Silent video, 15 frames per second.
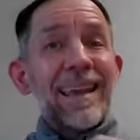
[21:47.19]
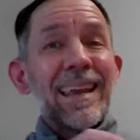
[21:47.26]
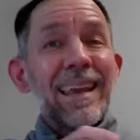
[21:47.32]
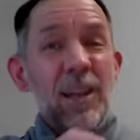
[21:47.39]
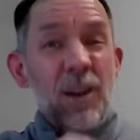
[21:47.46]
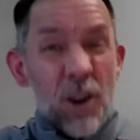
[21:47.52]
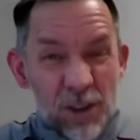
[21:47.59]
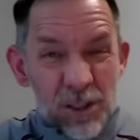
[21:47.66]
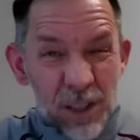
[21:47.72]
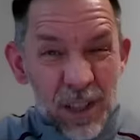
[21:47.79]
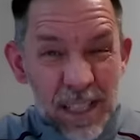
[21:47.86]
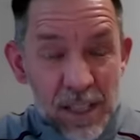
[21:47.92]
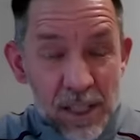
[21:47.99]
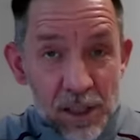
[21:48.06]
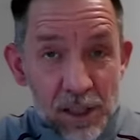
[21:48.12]
It also
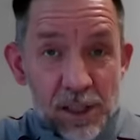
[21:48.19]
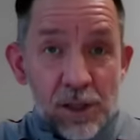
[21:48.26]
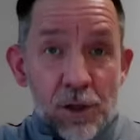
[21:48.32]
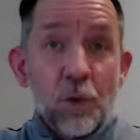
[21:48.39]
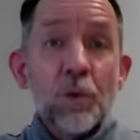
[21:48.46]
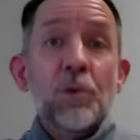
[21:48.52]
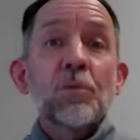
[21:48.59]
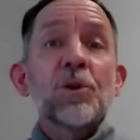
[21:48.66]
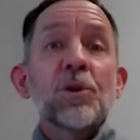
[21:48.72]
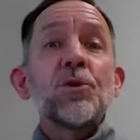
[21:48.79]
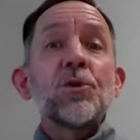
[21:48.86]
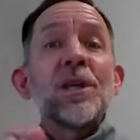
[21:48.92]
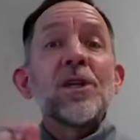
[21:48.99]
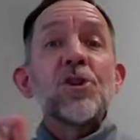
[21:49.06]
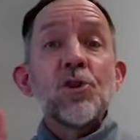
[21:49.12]
lets us know when we're
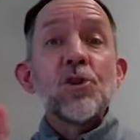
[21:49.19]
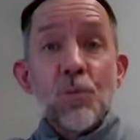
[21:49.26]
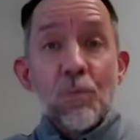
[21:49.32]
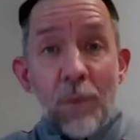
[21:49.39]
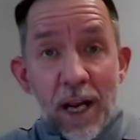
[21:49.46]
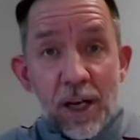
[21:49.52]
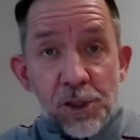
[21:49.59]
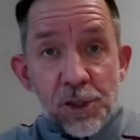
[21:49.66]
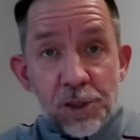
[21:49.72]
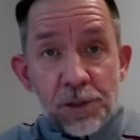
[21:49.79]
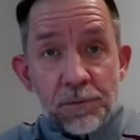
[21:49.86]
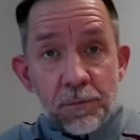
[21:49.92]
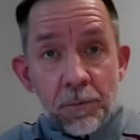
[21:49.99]
doing too much.